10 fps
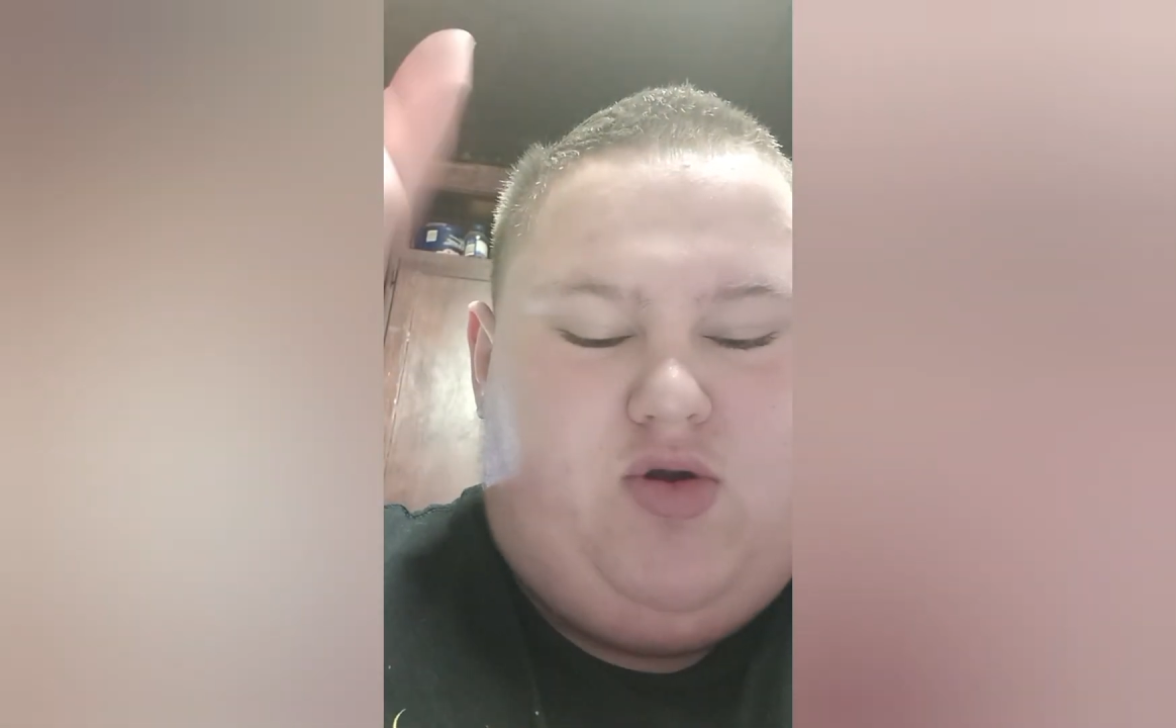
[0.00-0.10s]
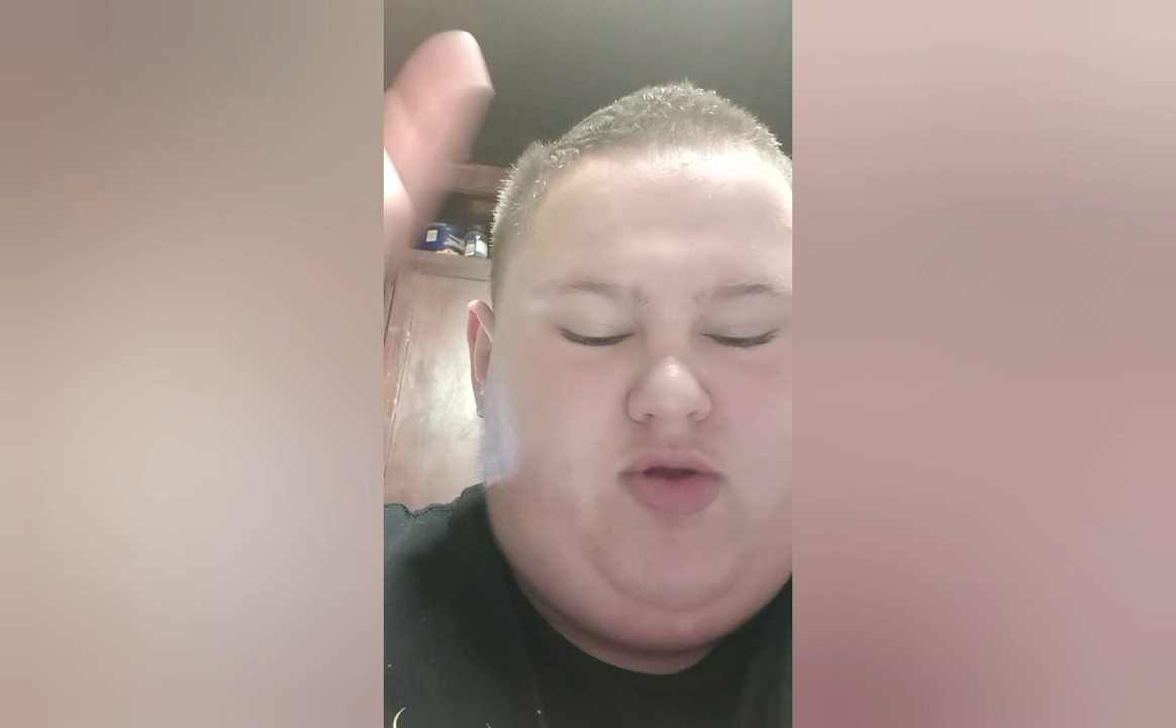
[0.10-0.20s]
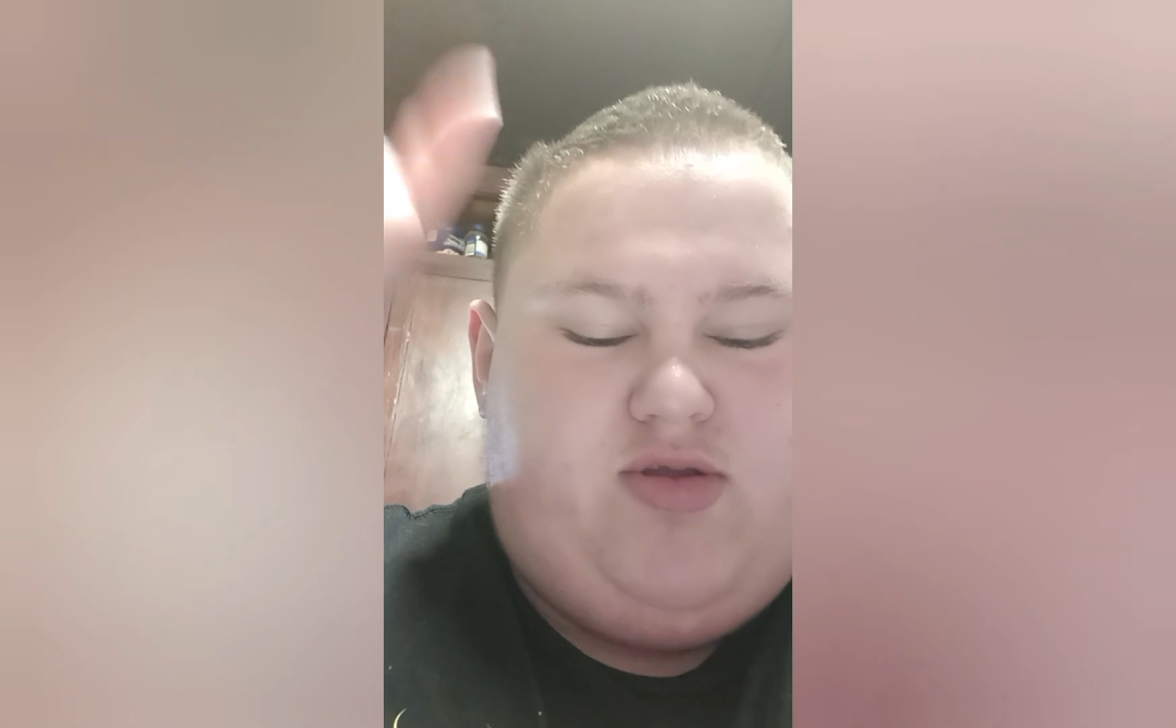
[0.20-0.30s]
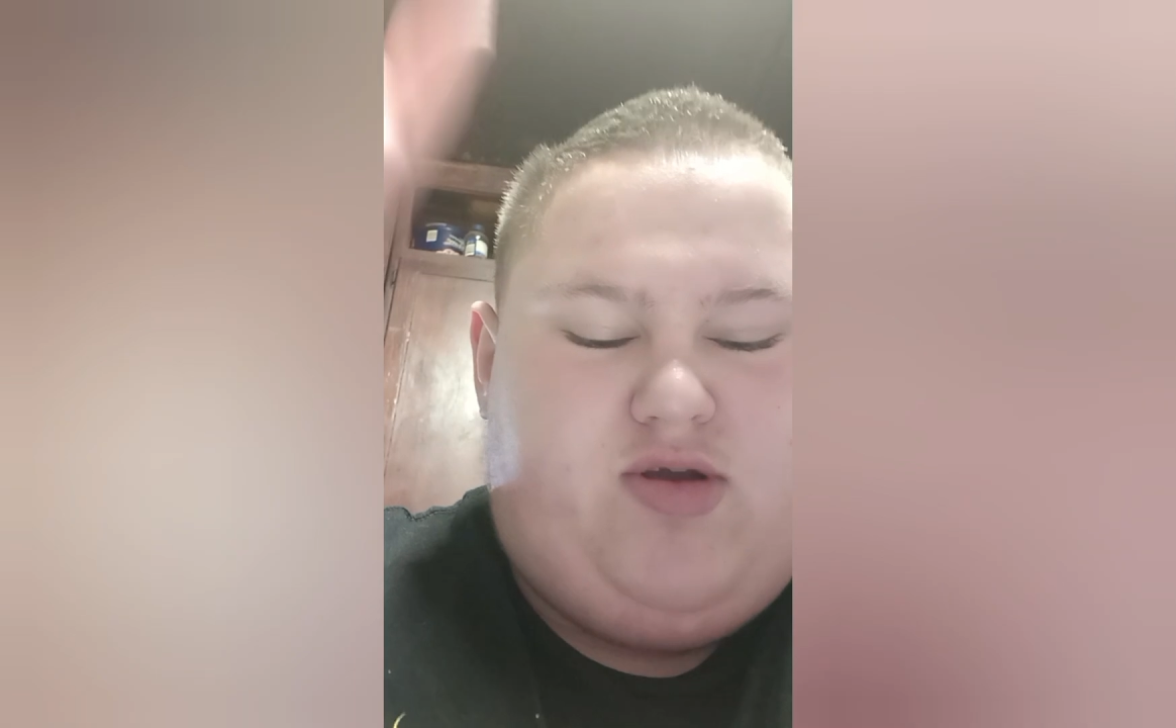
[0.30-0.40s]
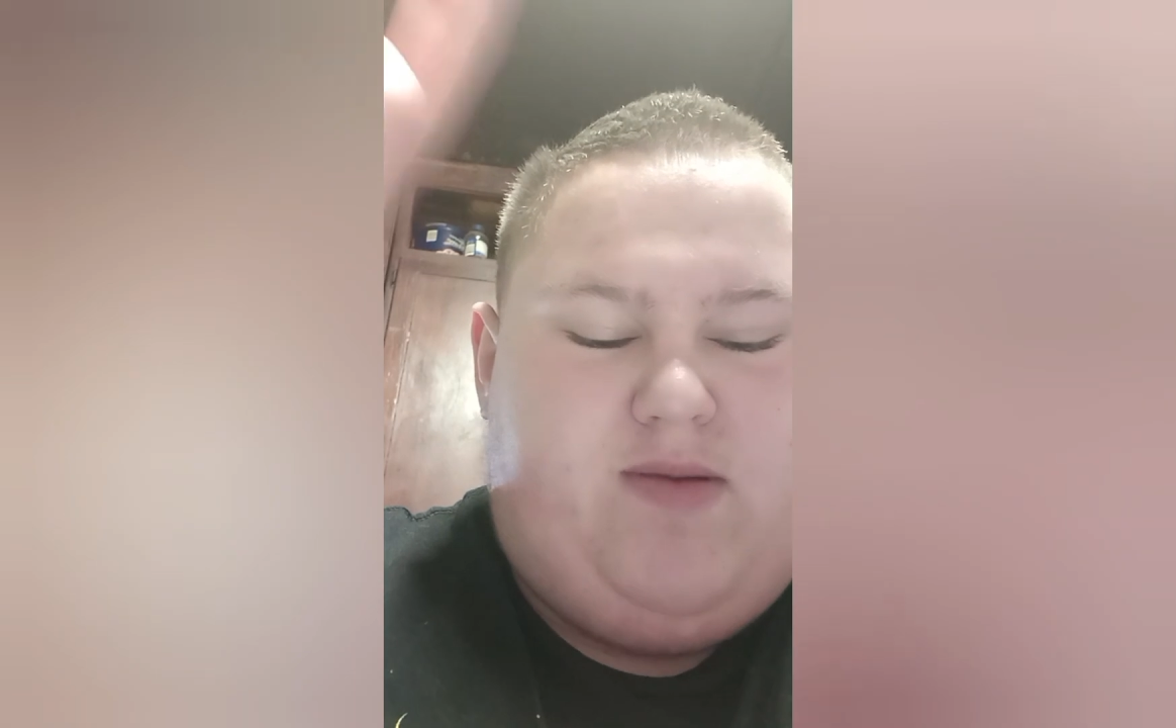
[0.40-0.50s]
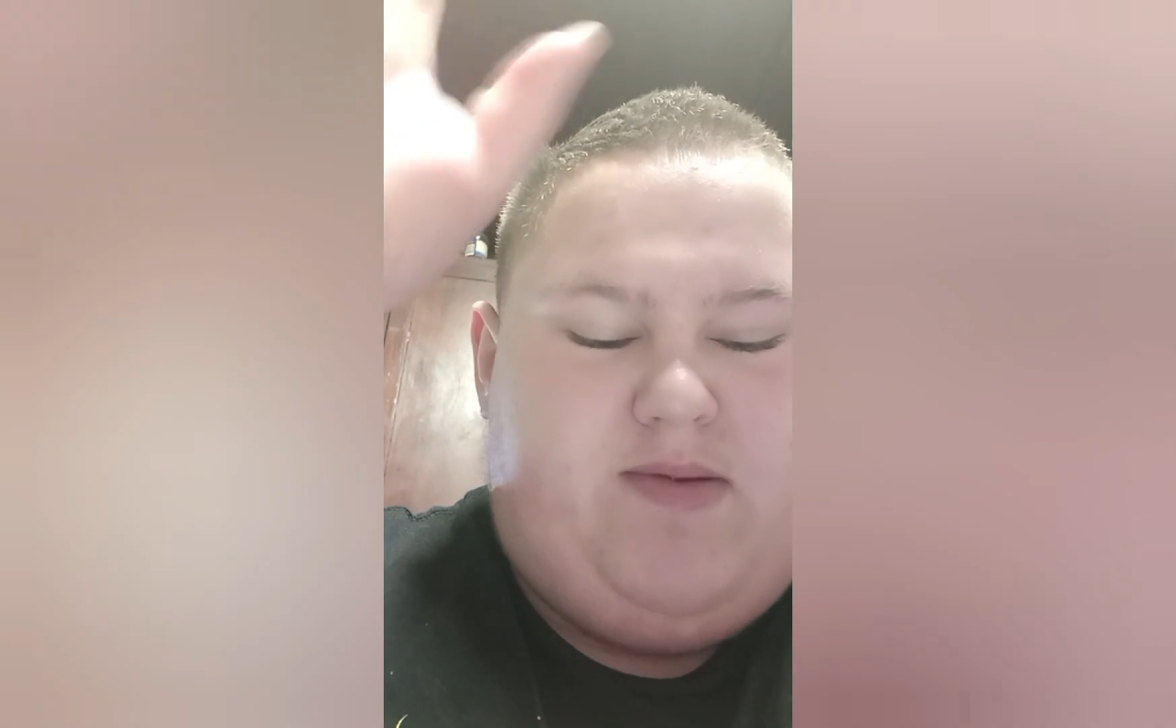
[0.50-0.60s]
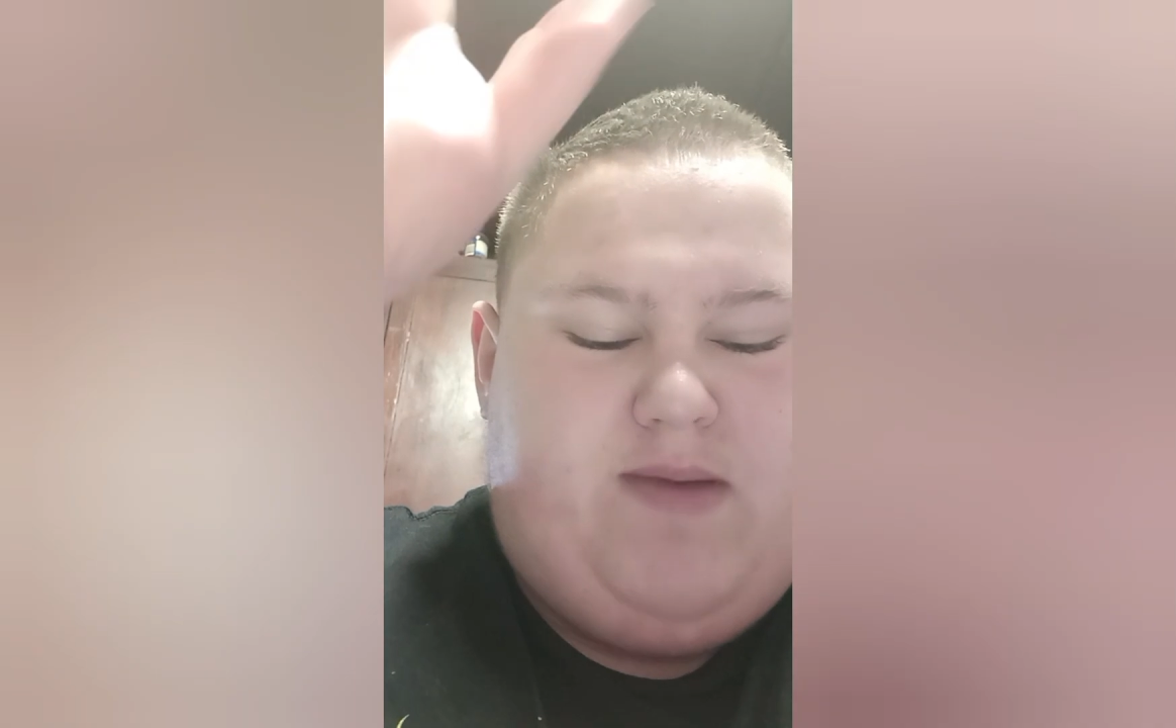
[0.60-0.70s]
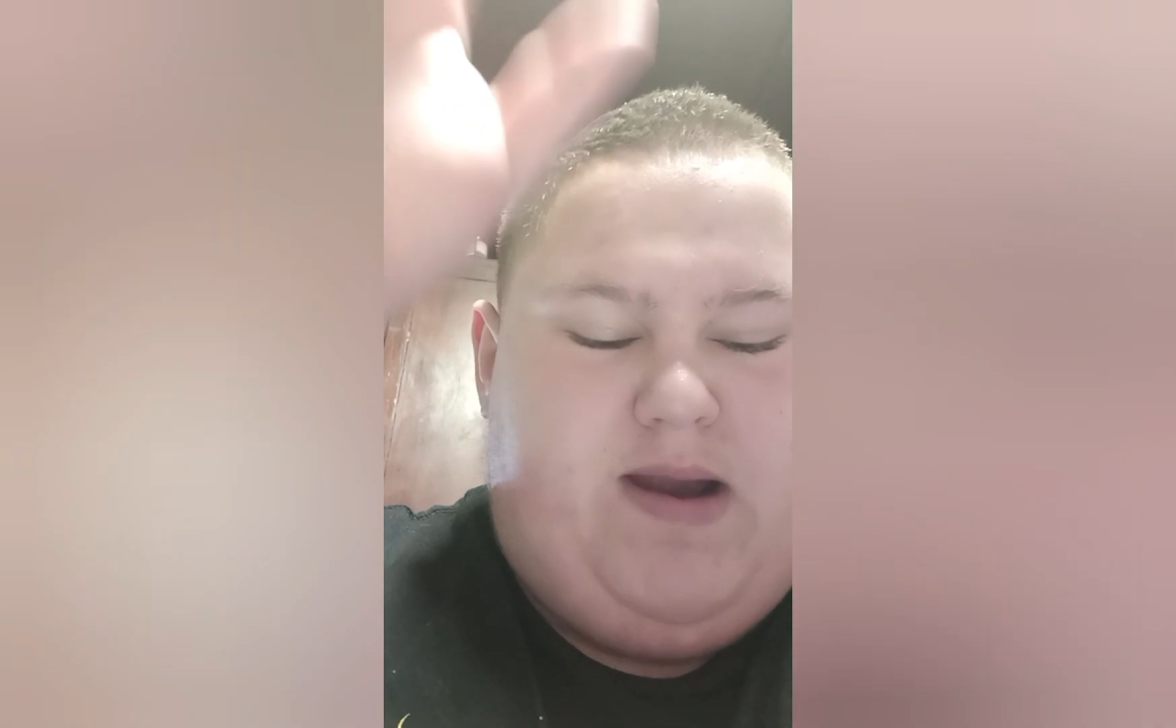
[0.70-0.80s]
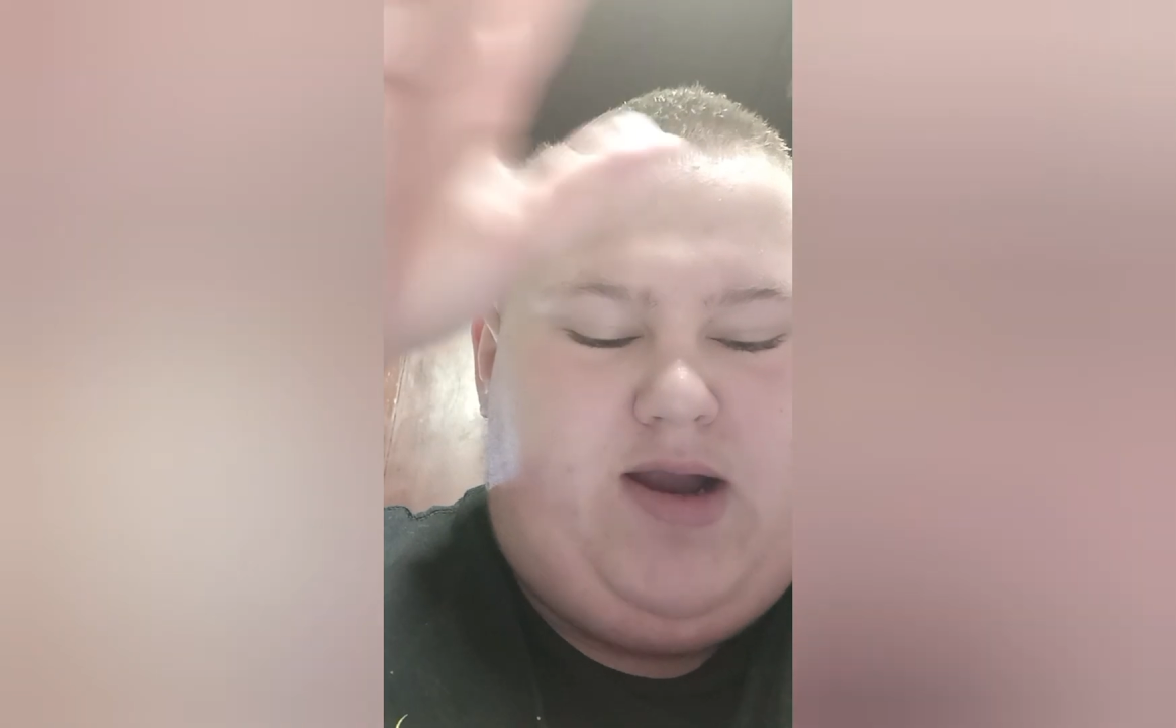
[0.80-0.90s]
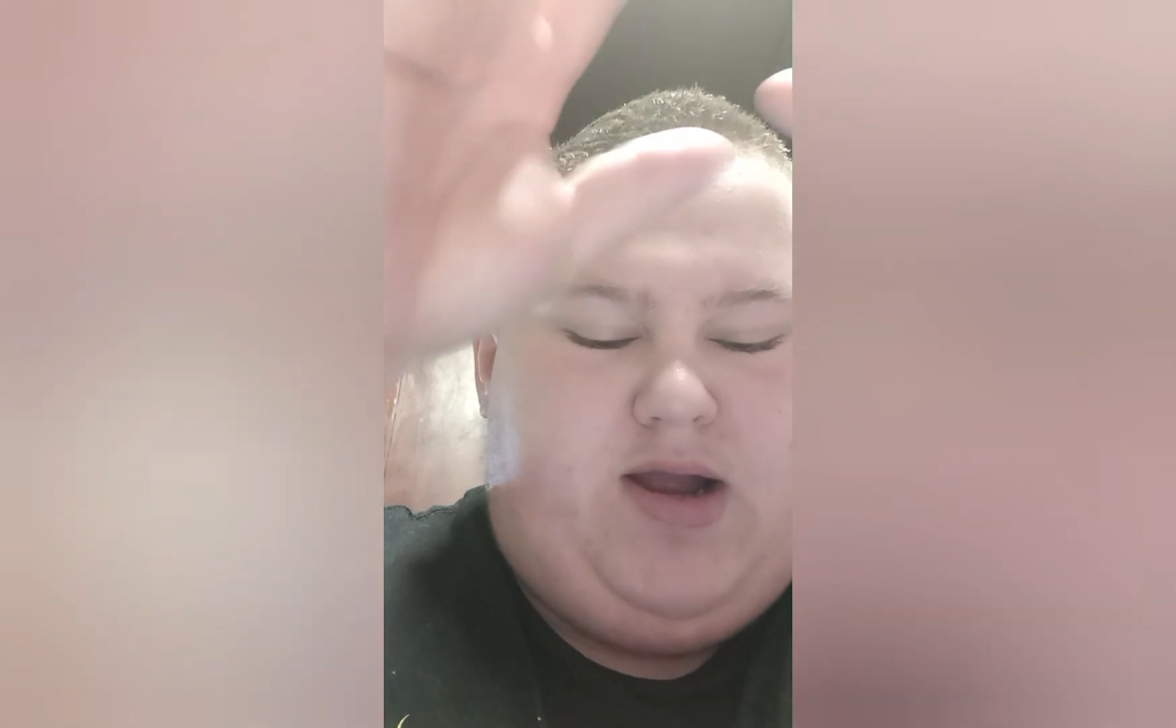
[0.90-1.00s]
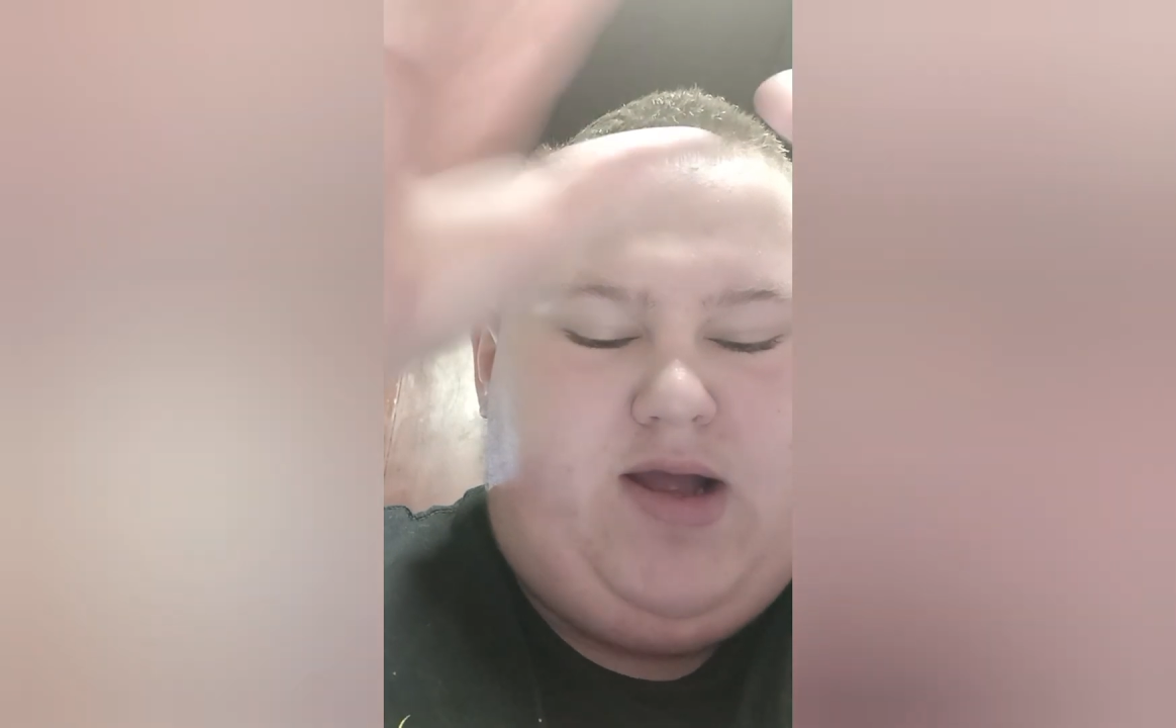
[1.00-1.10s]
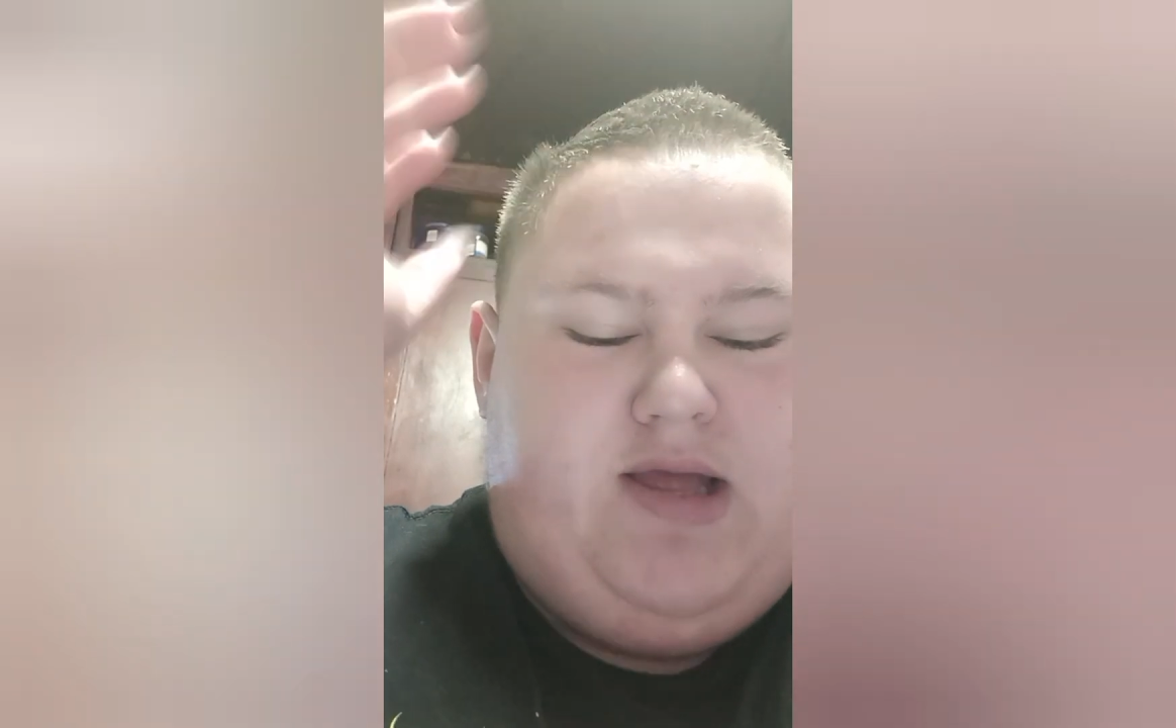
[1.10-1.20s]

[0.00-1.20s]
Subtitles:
America,